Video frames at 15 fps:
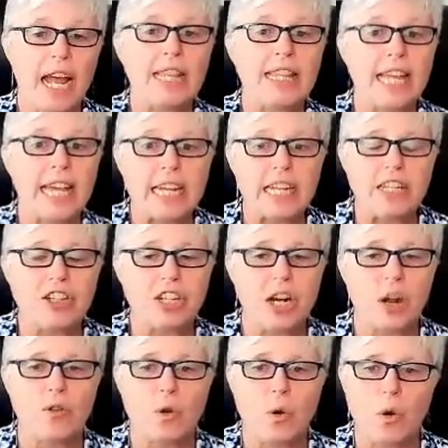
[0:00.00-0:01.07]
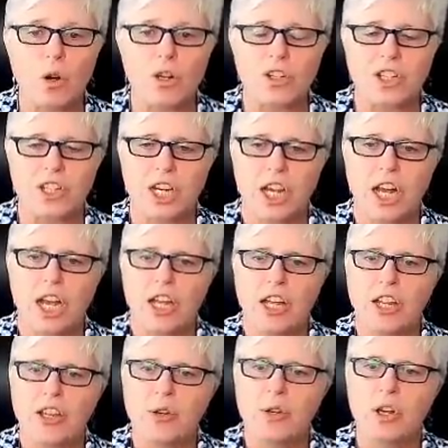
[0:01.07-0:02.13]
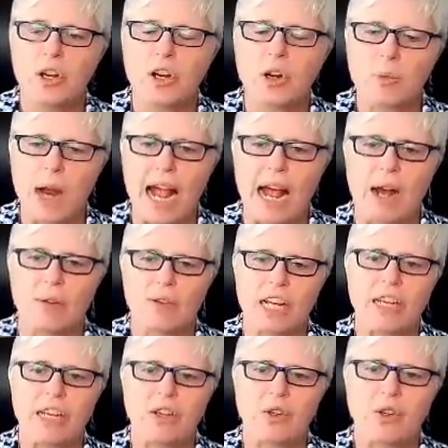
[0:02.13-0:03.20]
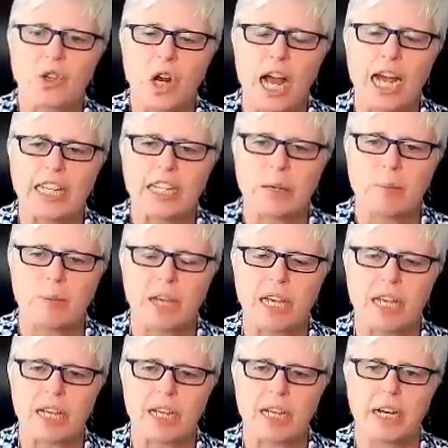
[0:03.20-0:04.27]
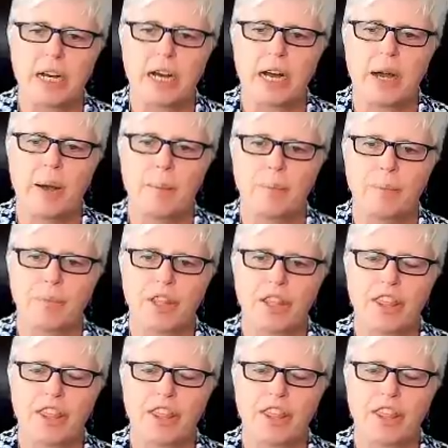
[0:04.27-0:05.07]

And then yeah. you know, of course, you look around and you try to pick um,